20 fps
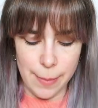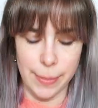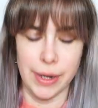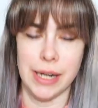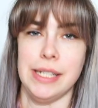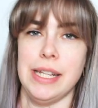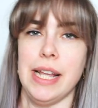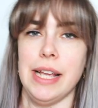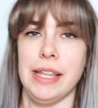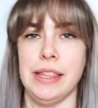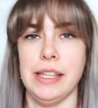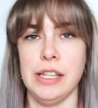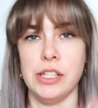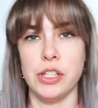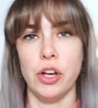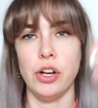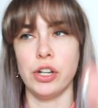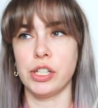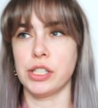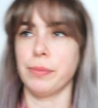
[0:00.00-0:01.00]
I'm gonna take
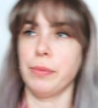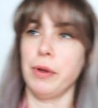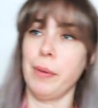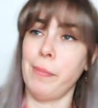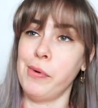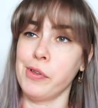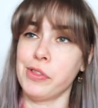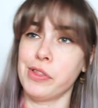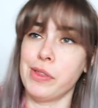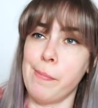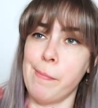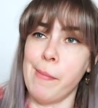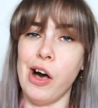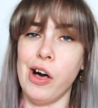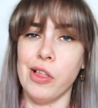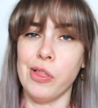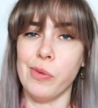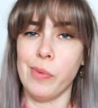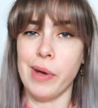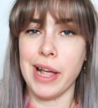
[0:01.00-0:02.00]
these hooks, I'm gonna put them
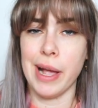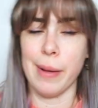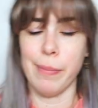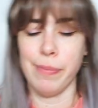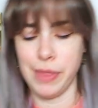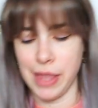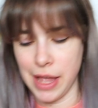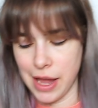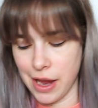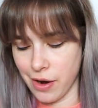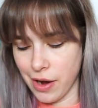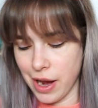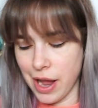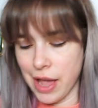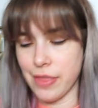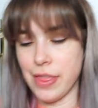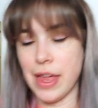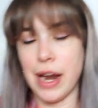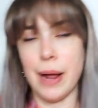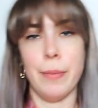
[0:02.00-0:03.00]
all the way up there,
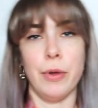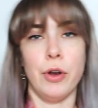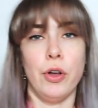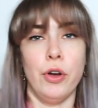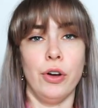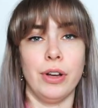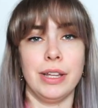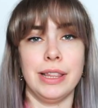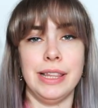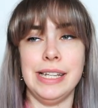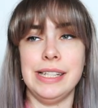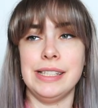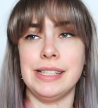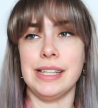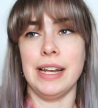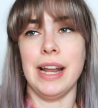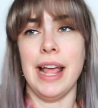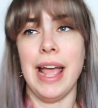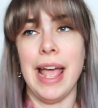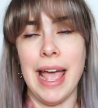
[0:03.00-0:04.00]
then I'm gonna hook these
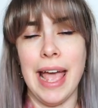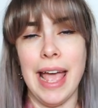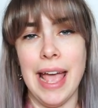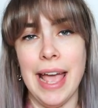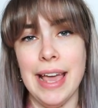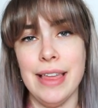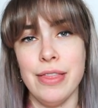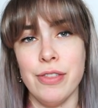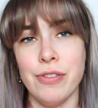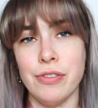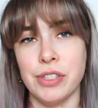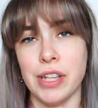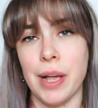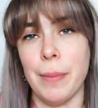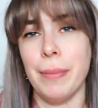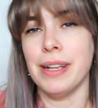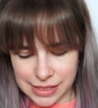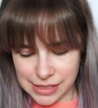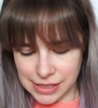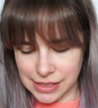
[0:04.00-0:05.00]
in, hang those
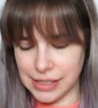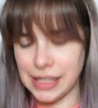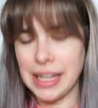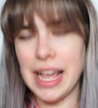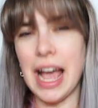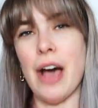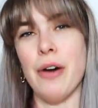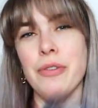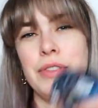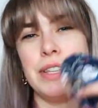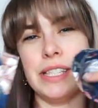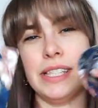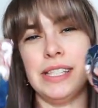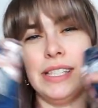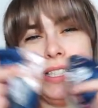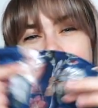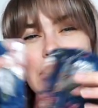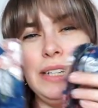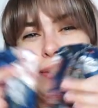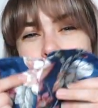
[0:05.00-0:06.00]
up, see how the
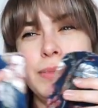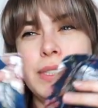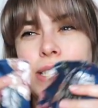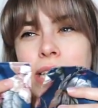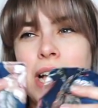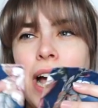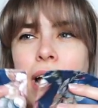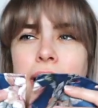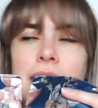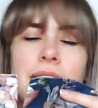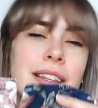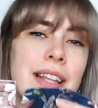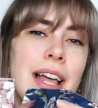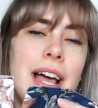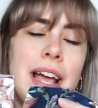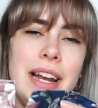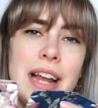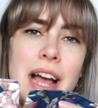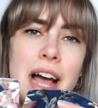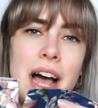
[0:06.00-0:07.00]
seams kind of
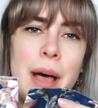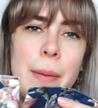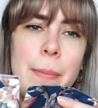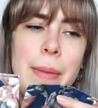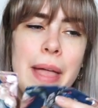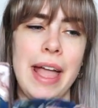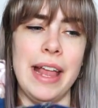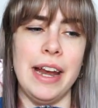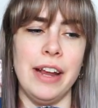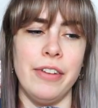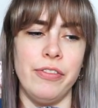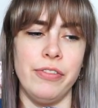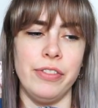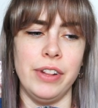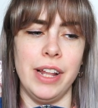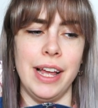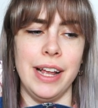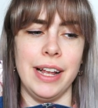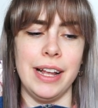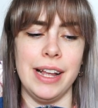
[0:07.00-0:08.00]
line up, and if
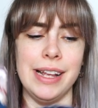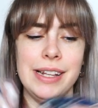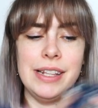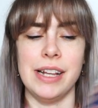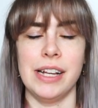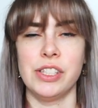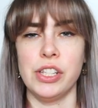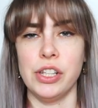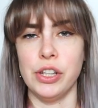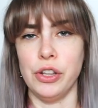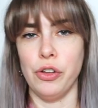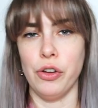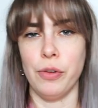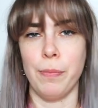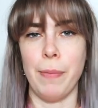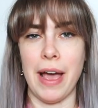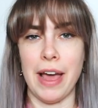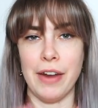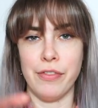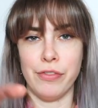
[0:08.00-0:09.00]
like it doesn't
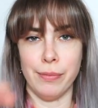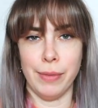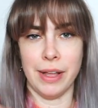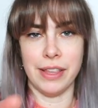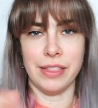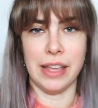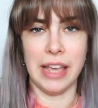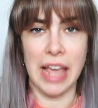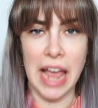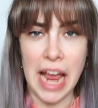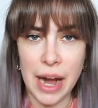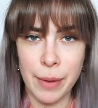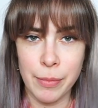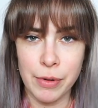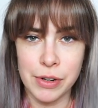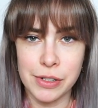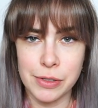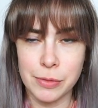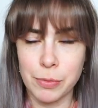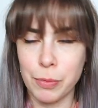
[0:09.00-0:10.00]
look bad from like the
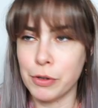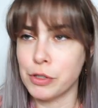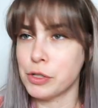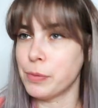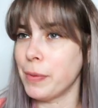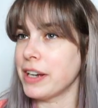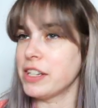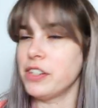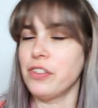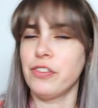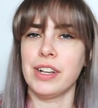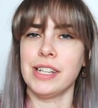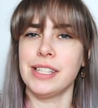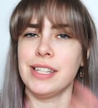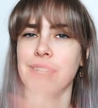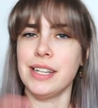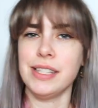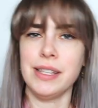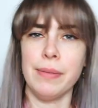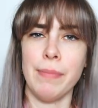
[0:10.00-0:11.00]
camera's perspective, because
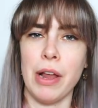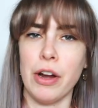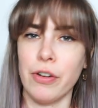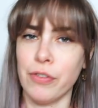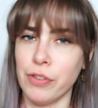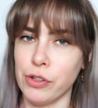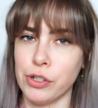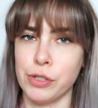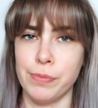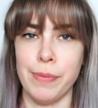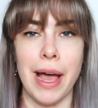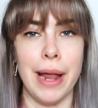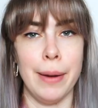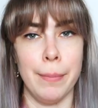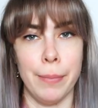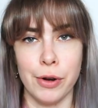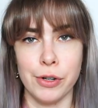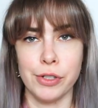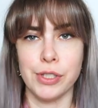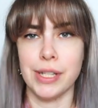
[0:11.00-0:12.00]
it doesn't matter if it looks bad
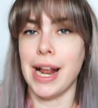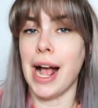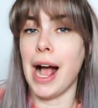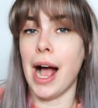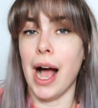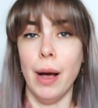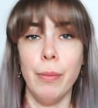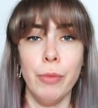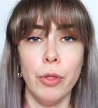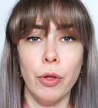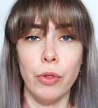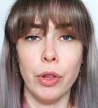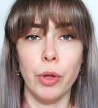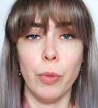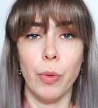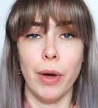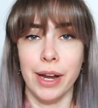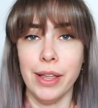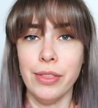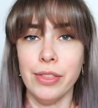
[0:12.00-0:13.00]
in person, I'm the only
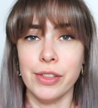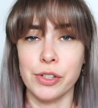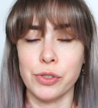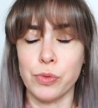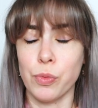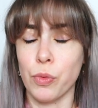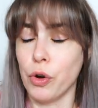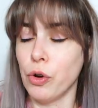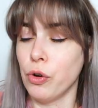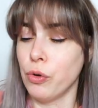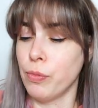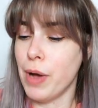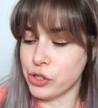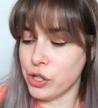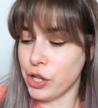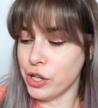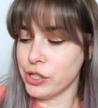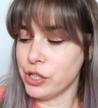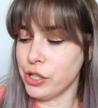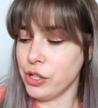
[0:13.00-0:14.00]
one in this room. As
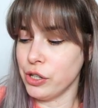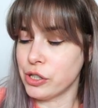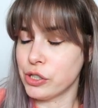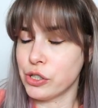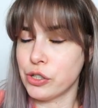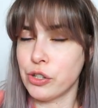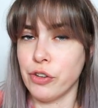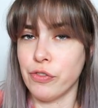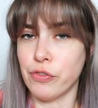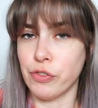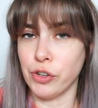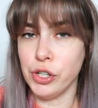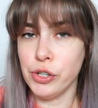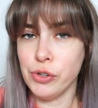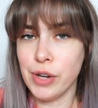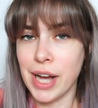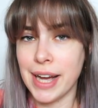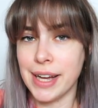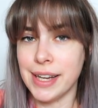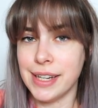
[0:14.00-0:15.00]
long as it looks good for
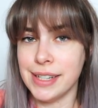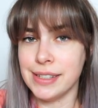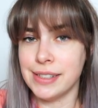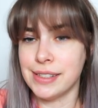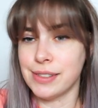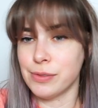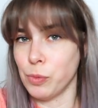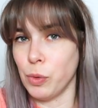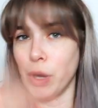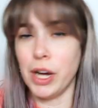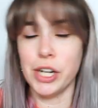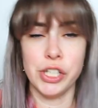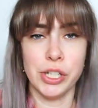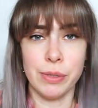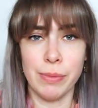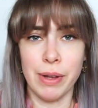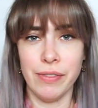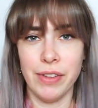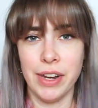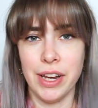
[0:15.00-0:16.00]
you guys
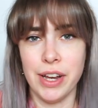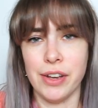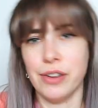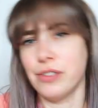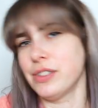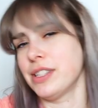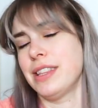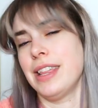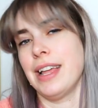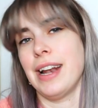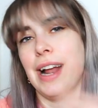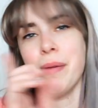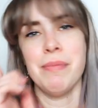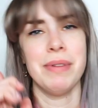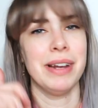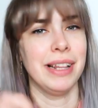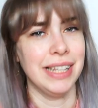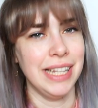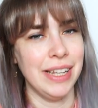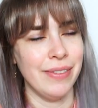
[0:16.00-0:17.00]
watching my videos, then I'm
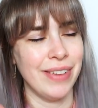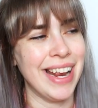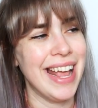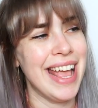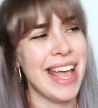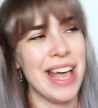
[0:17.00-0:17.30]
gonna leave it.